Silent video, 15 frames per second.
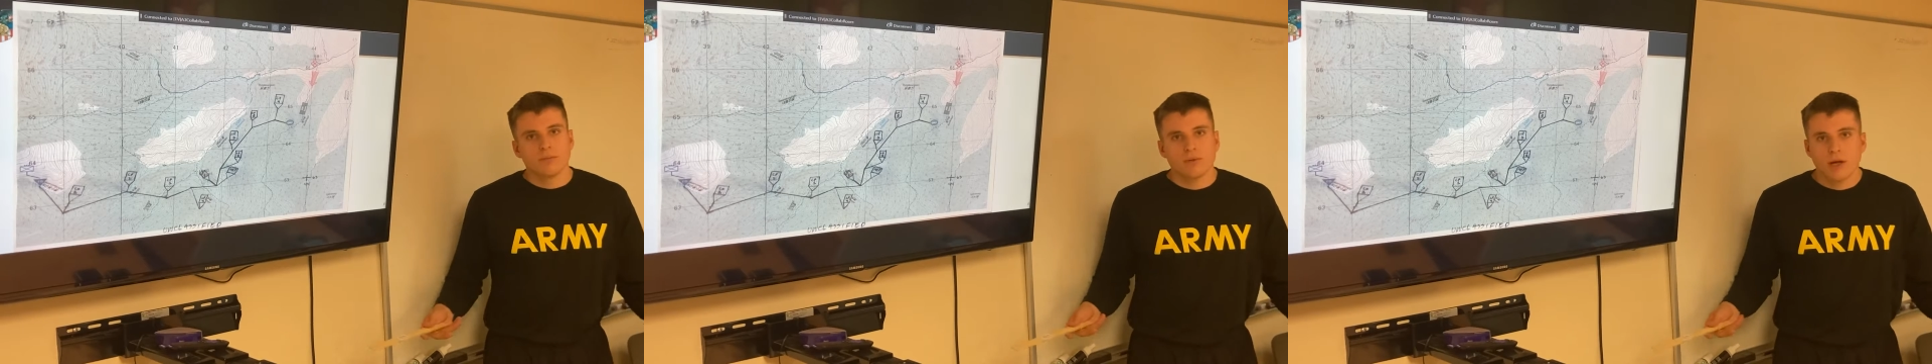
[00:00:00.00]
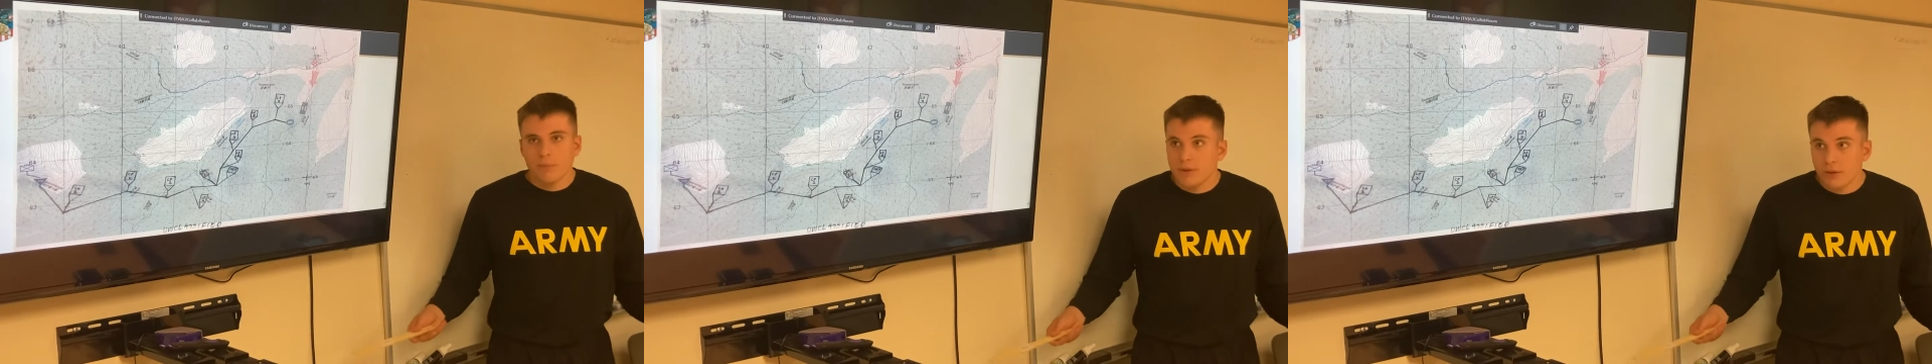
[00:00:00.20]

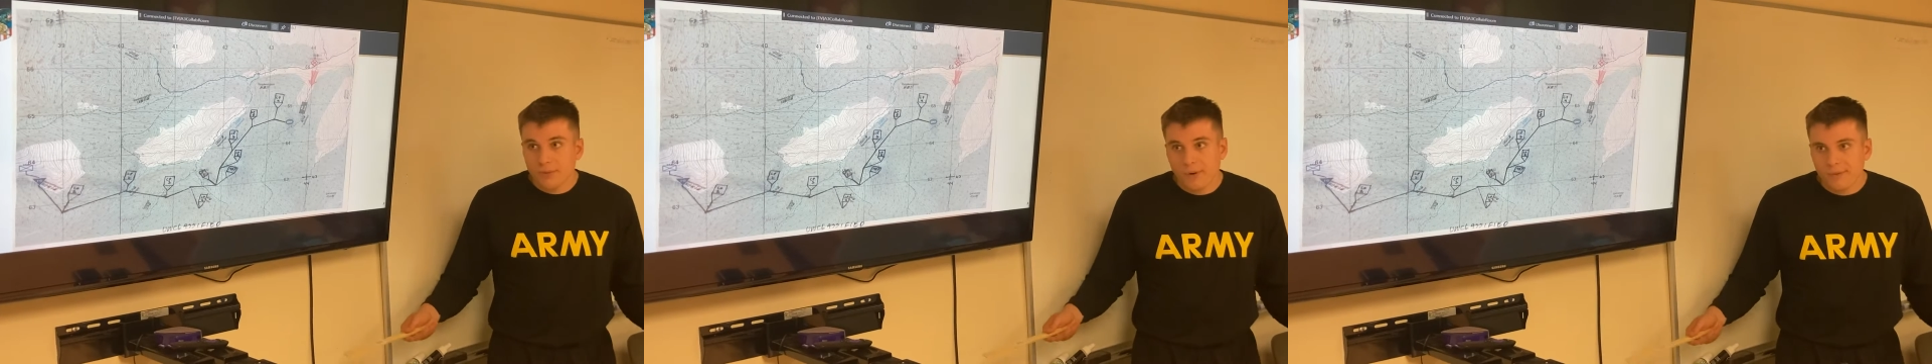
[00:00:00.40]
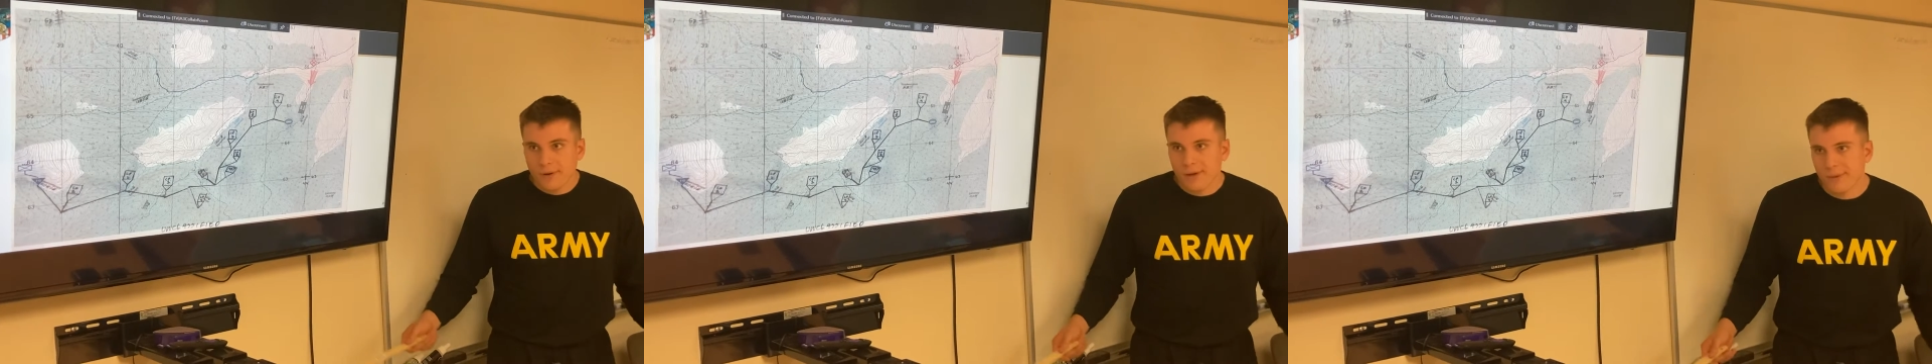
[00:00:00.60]
That'll be a
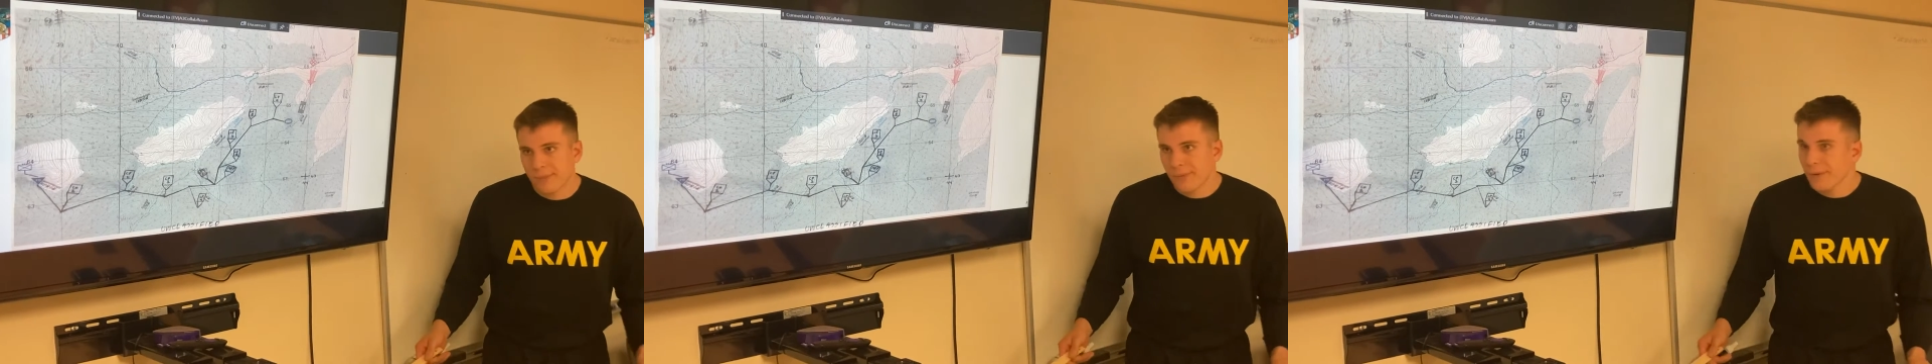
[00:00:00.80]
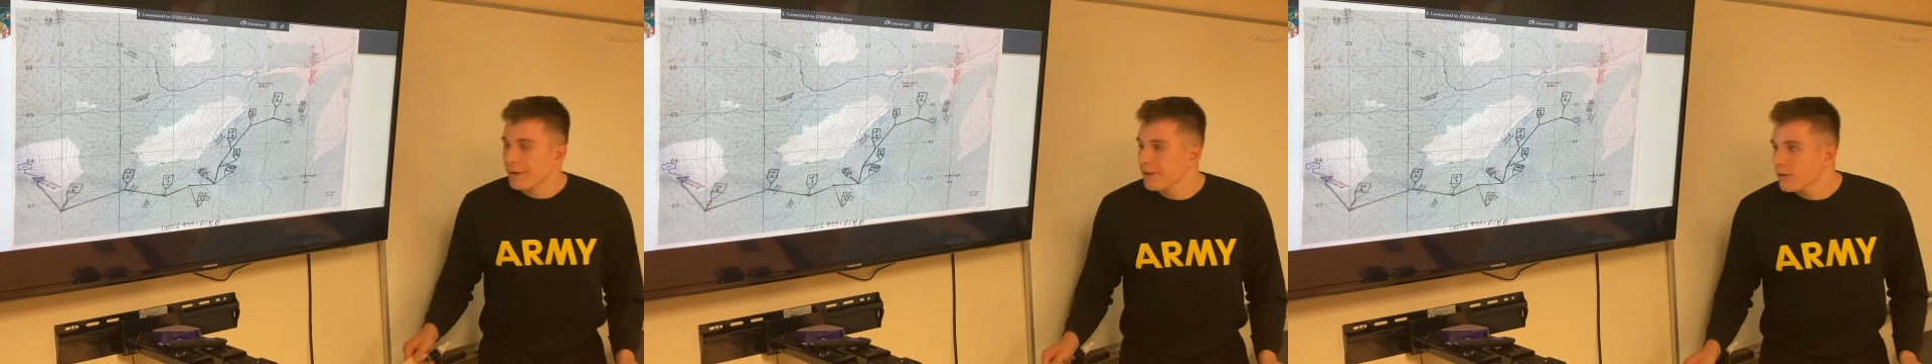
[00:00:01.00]
great rally
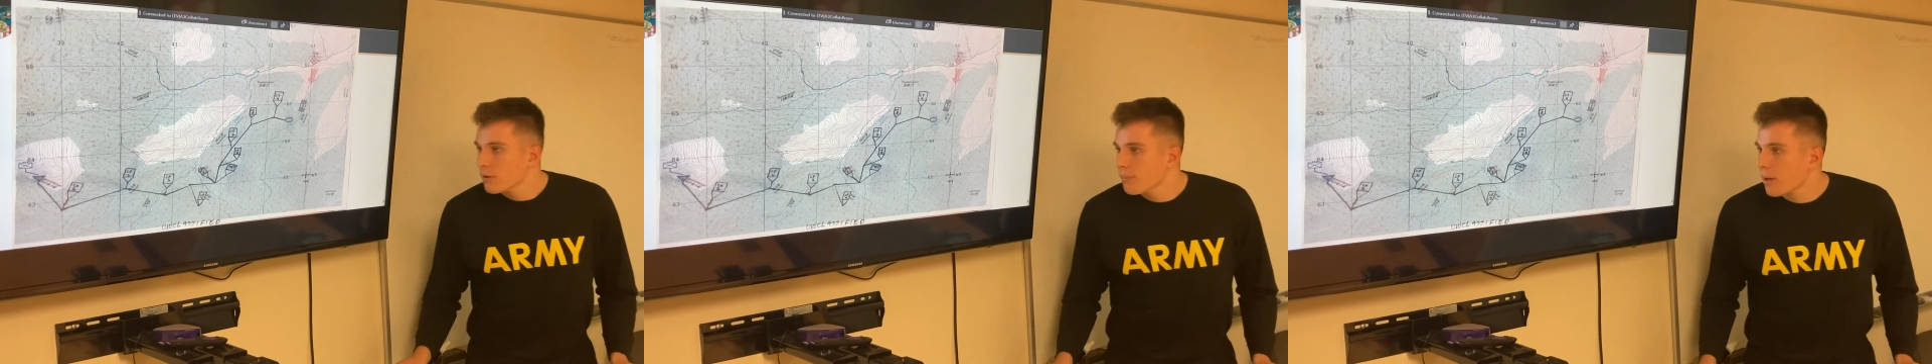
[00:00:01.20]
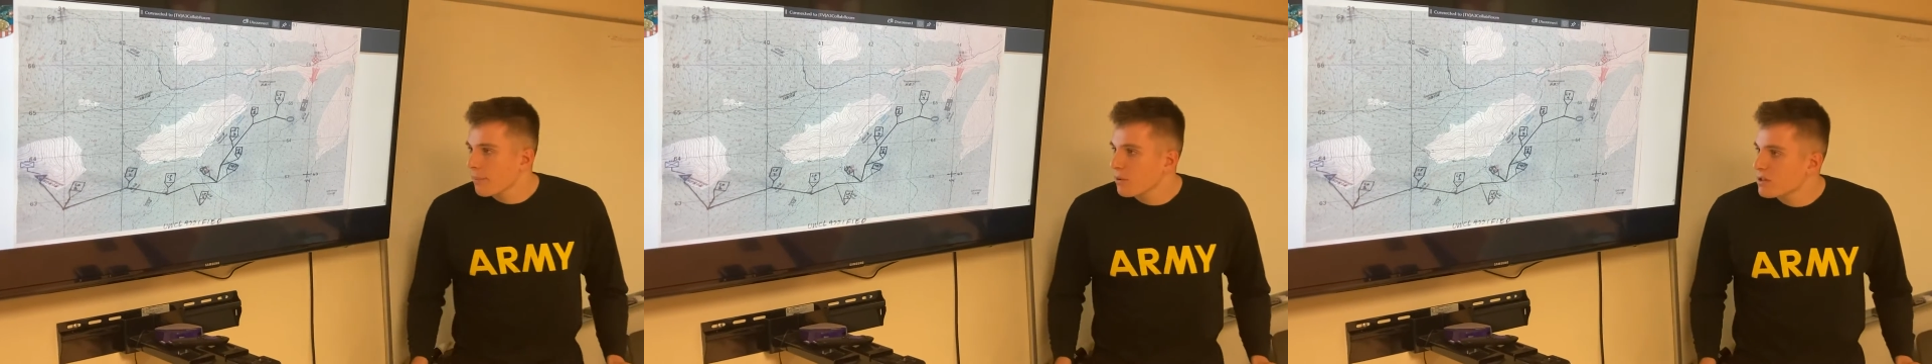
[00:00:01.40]
point
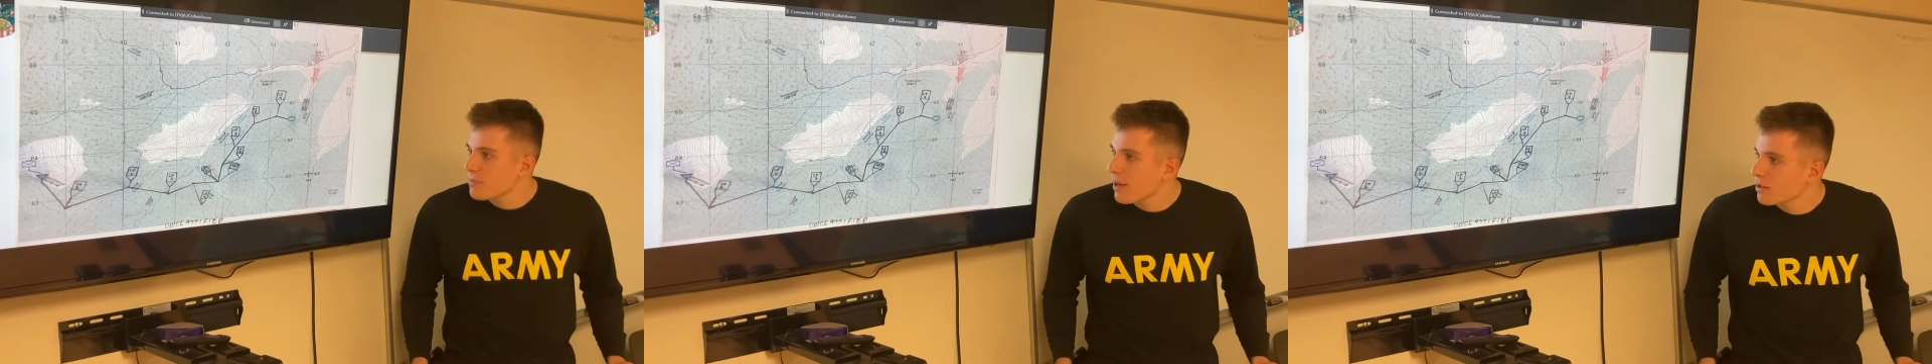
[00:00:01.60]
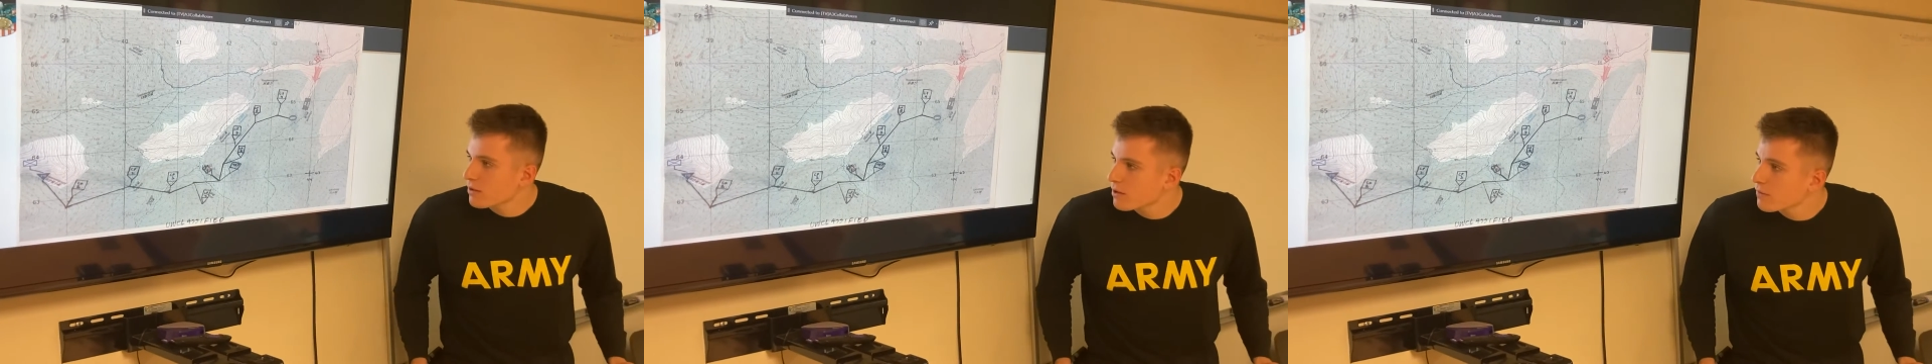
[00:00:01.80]
in my
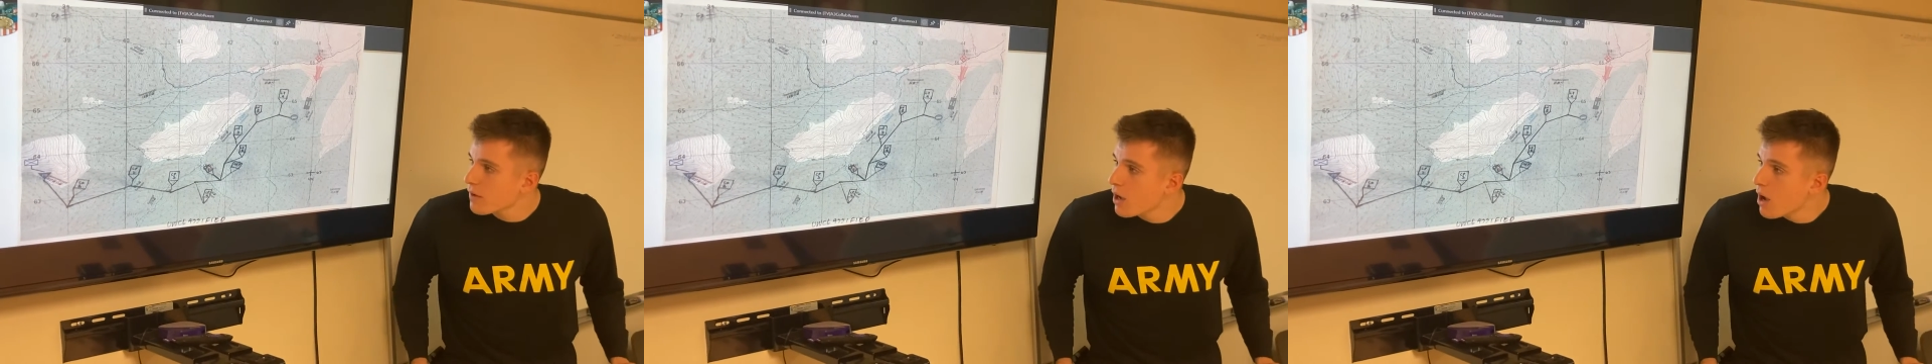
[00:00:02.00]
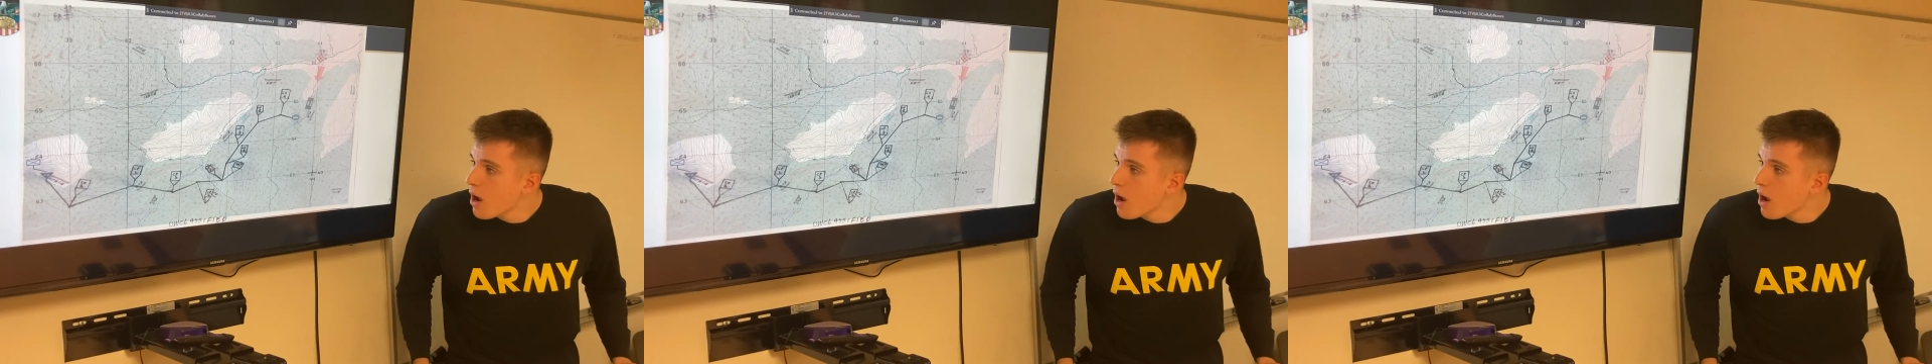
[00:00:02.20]
perspective.